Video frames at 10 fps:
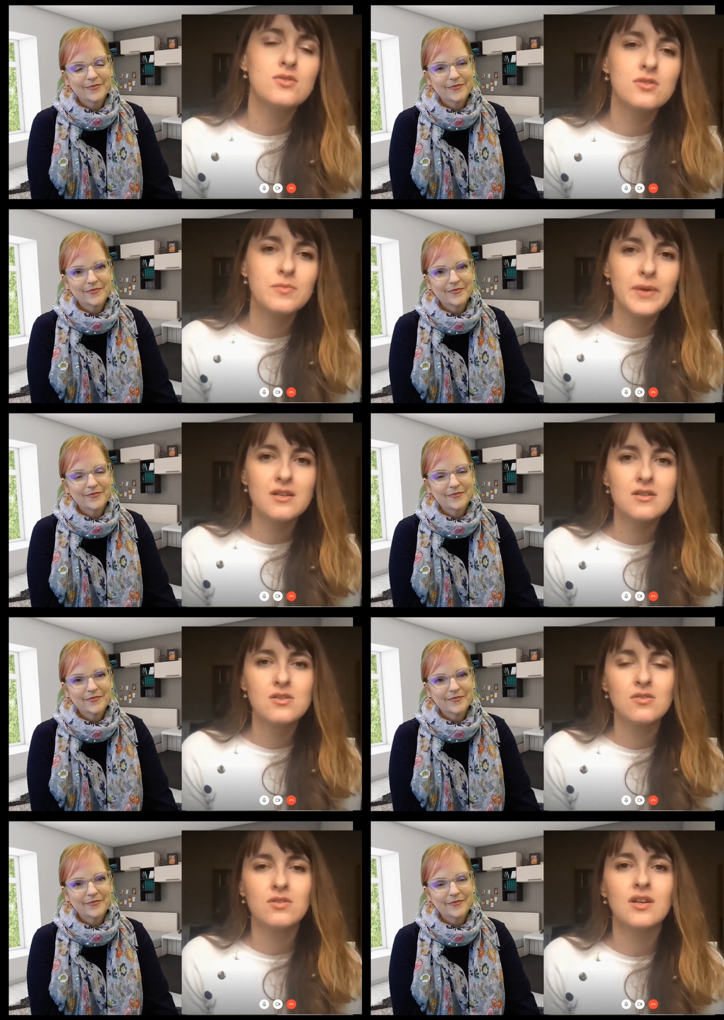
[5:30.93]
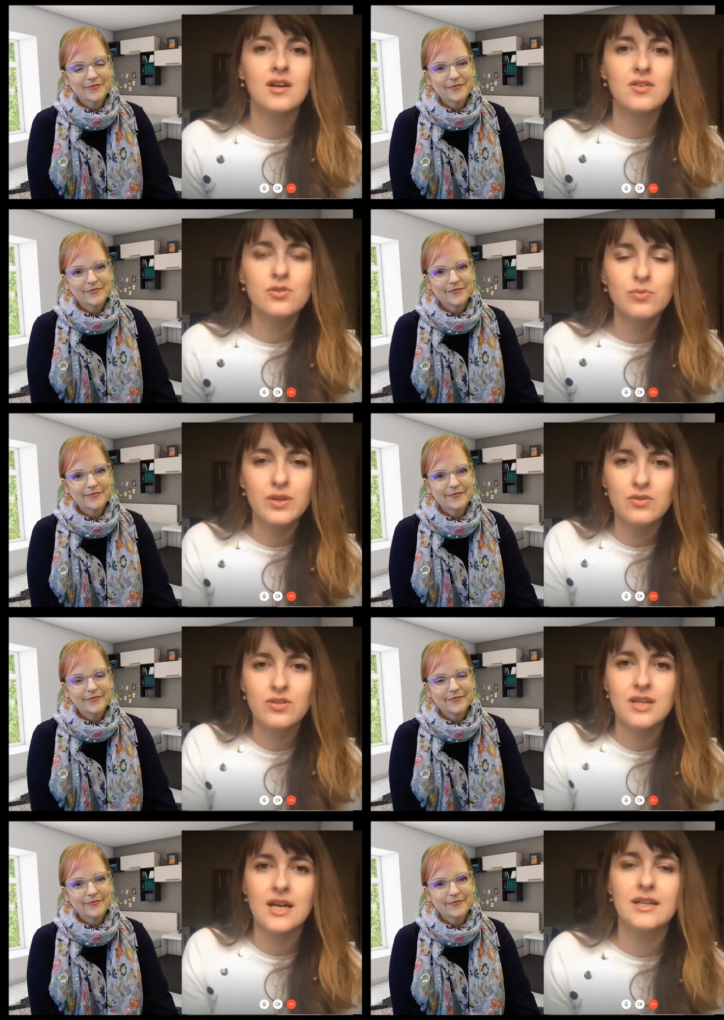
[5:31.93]
Speaker 1: depends on the country where you
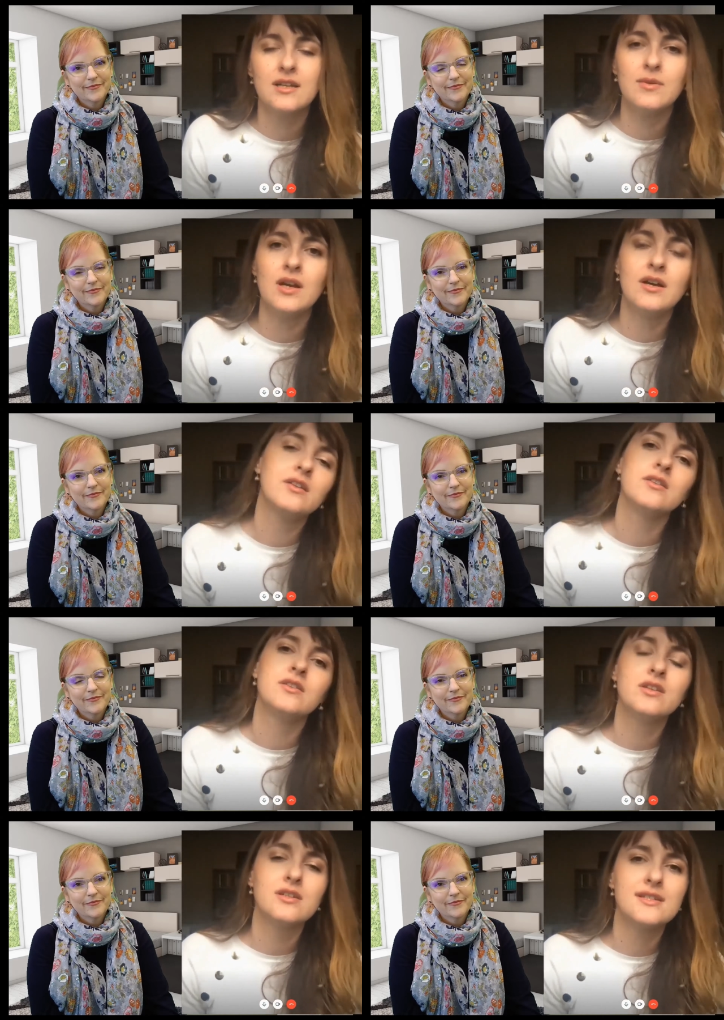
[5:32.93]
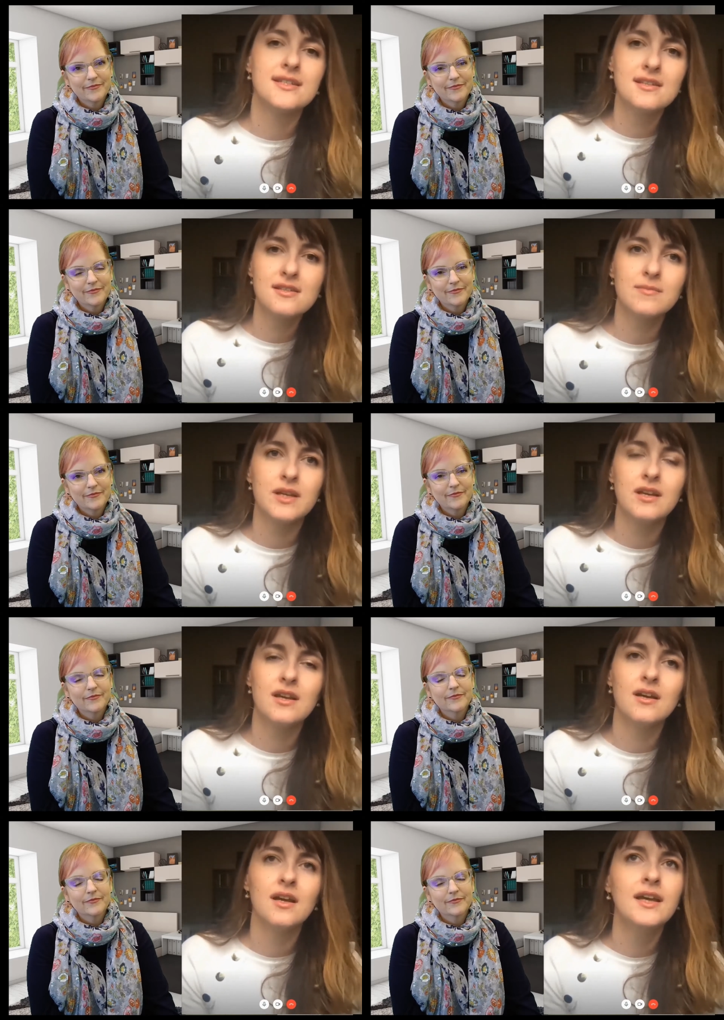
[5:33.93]
study and the system
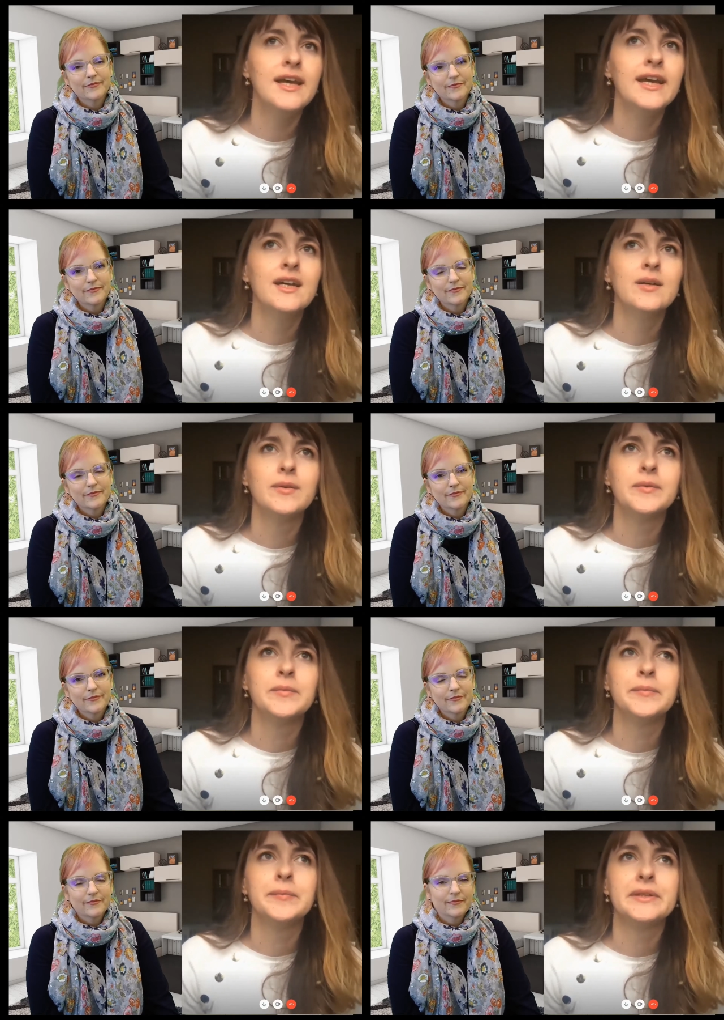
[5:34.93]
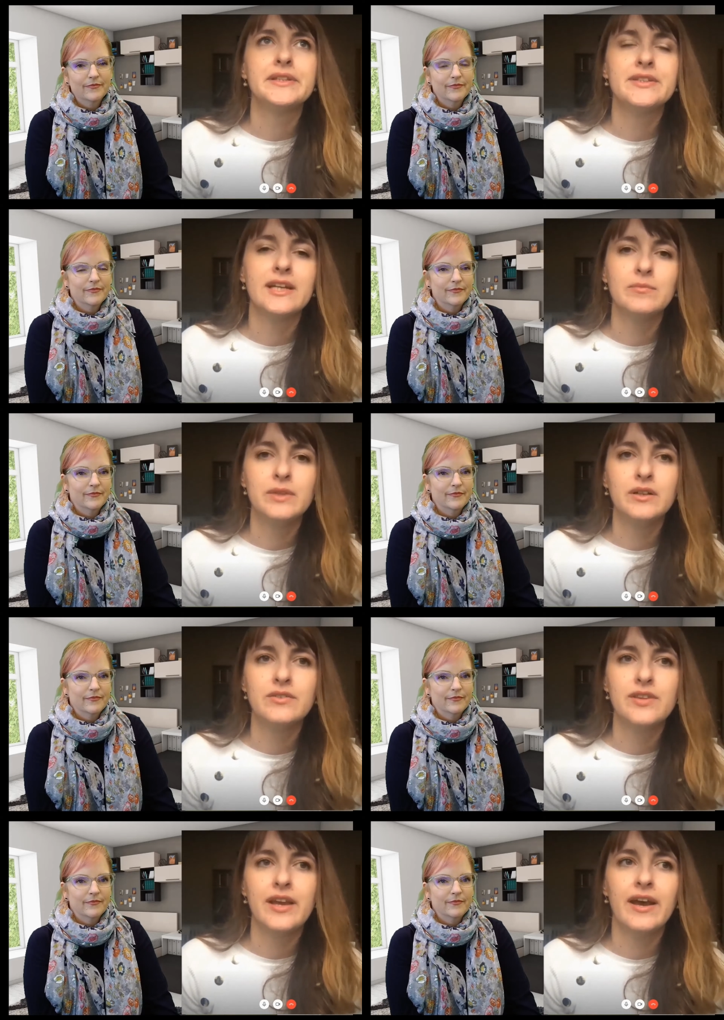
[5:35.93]
here. Um, but in Denmark,
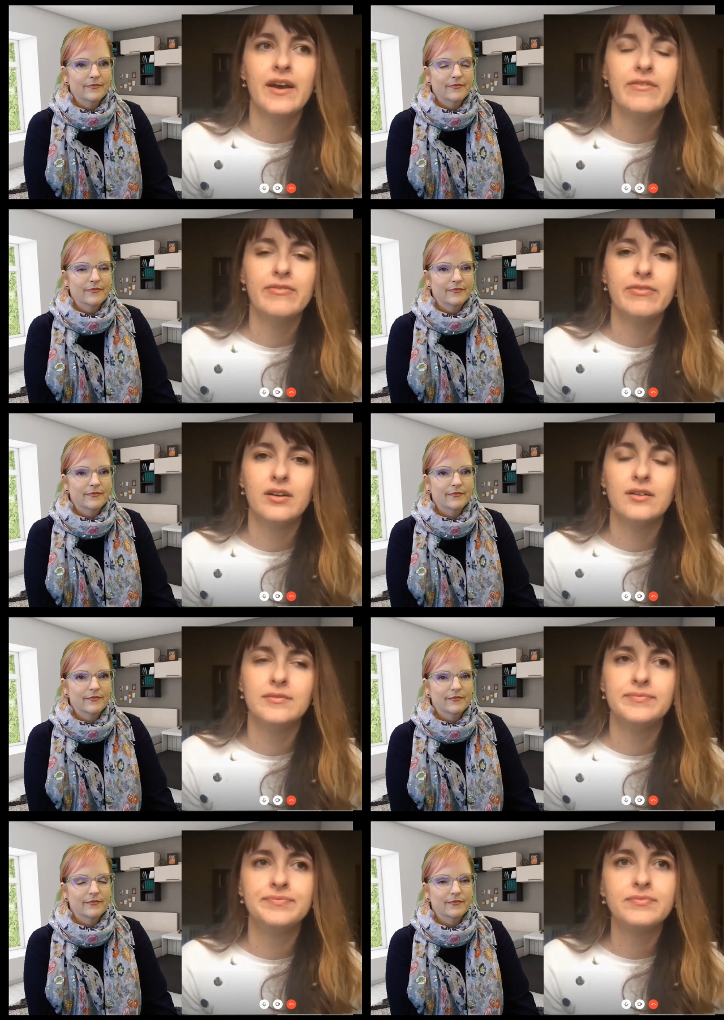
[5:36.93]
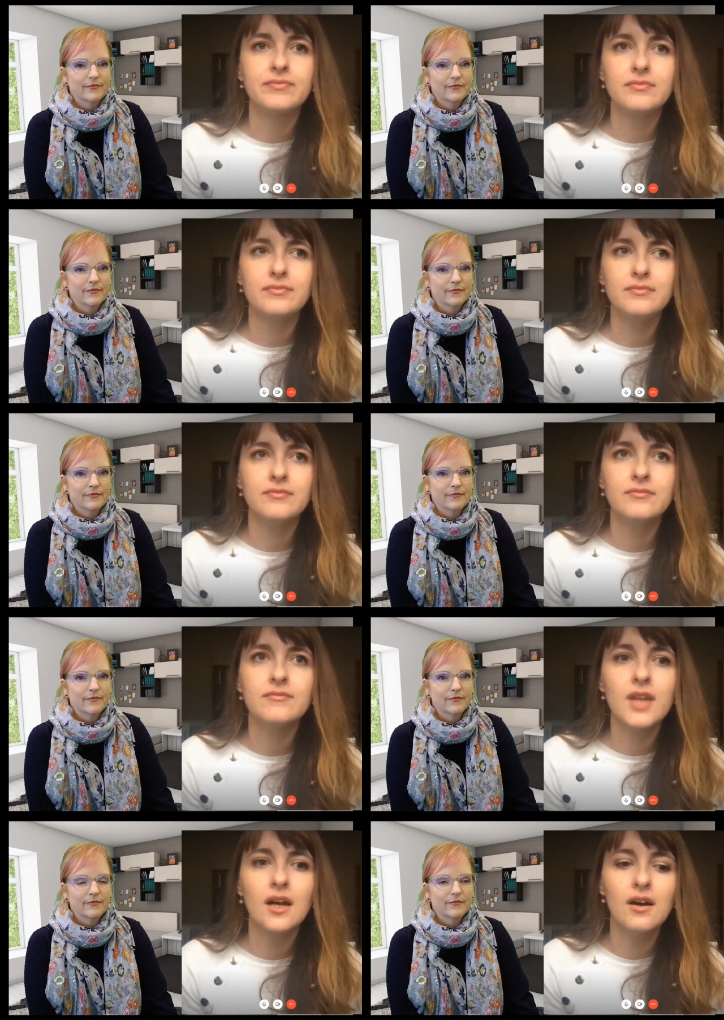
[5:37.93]
they have um,
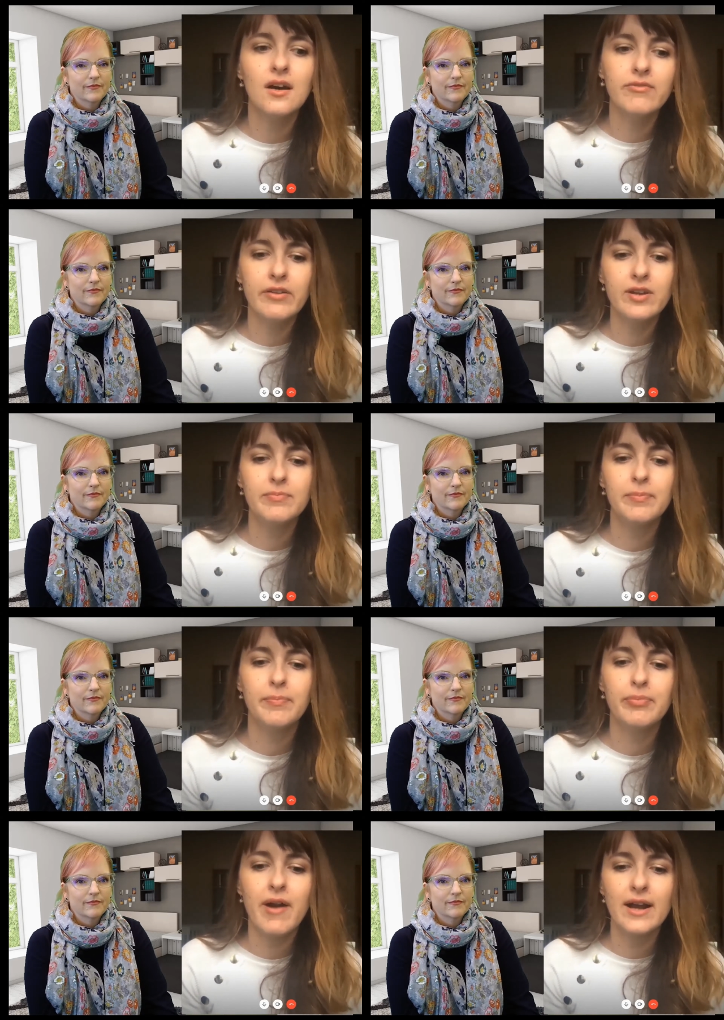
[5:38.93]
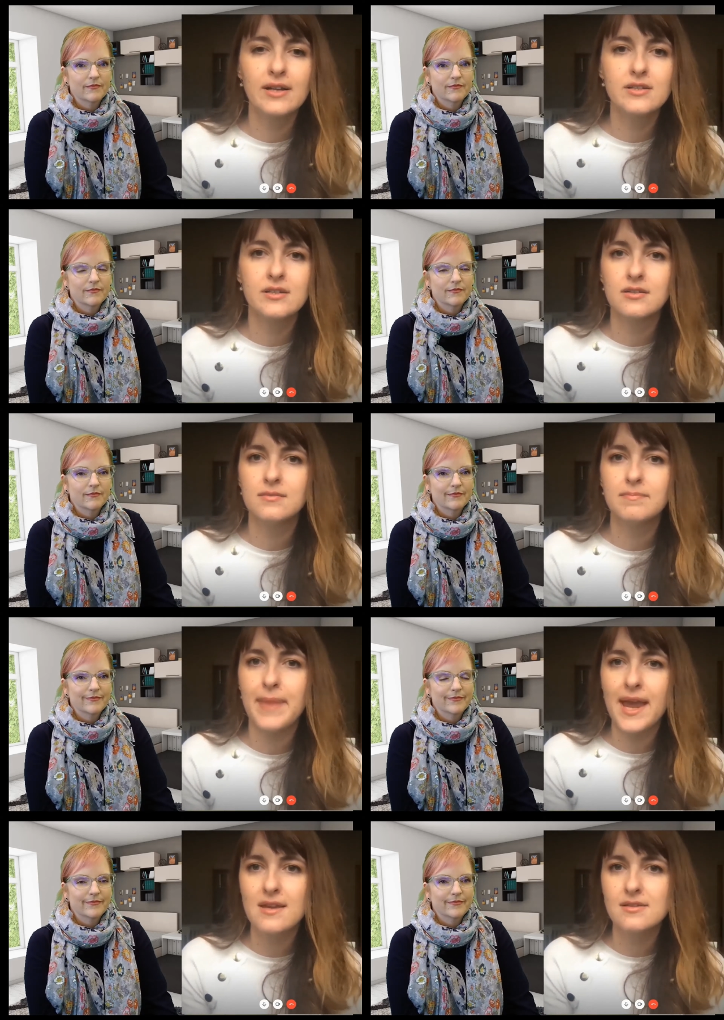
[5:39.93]
a very practical
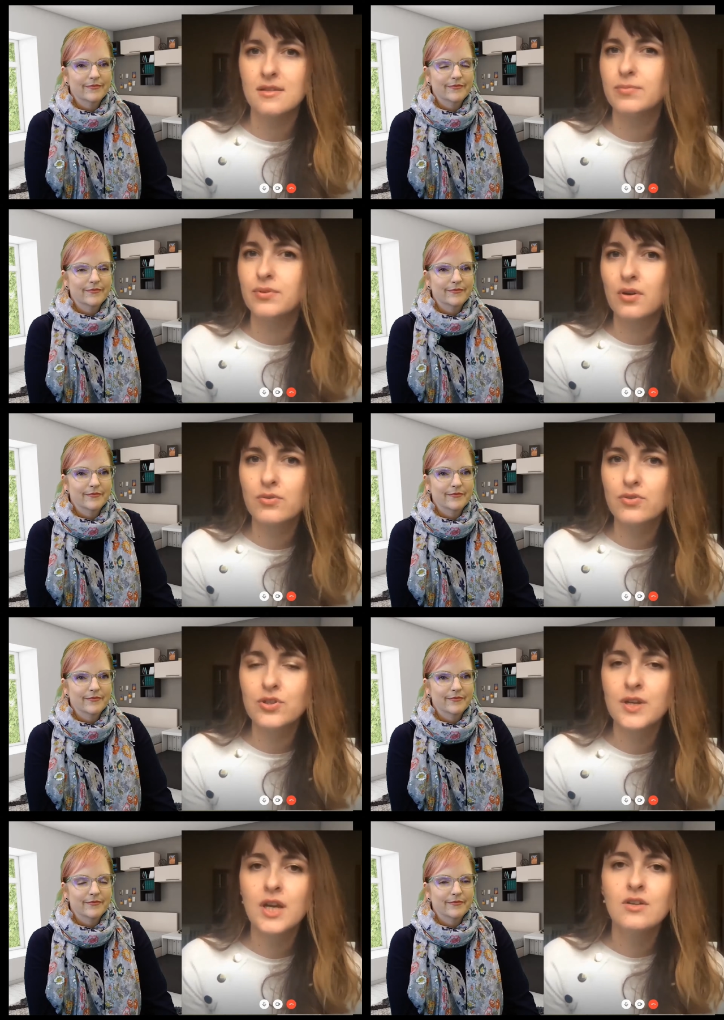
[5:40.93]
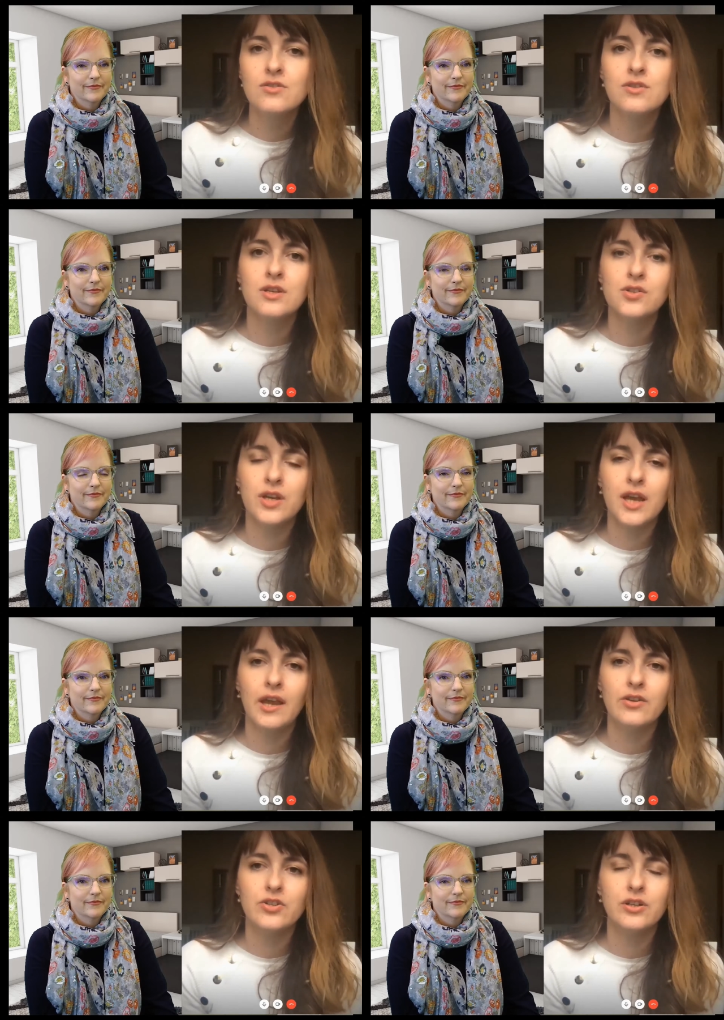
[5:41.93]
based approach to the
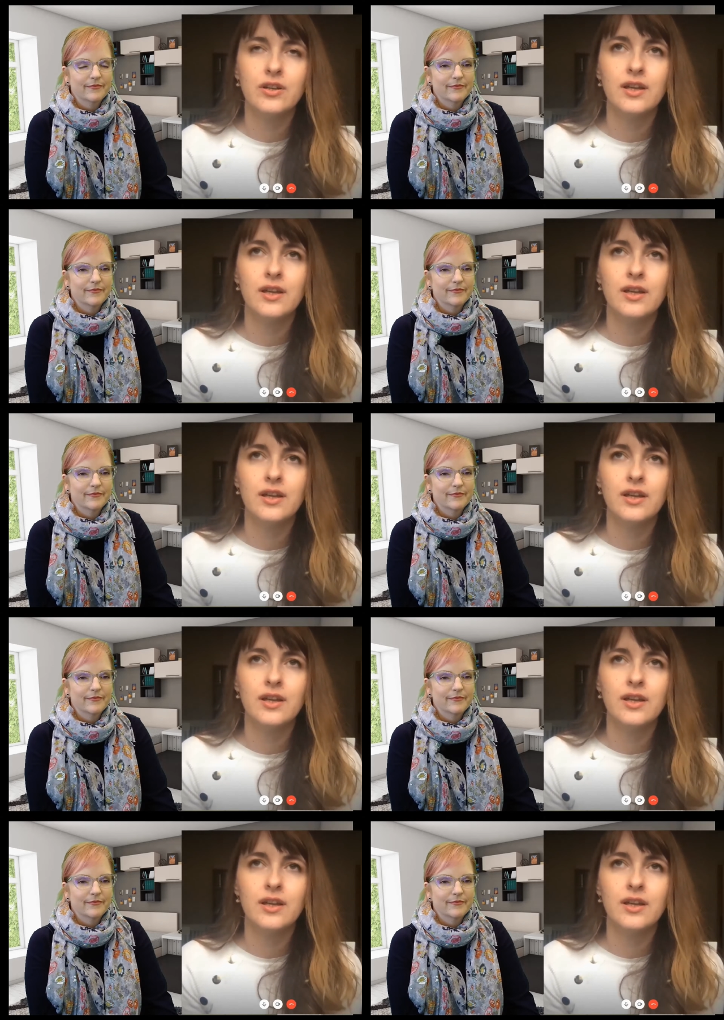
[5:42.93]
education.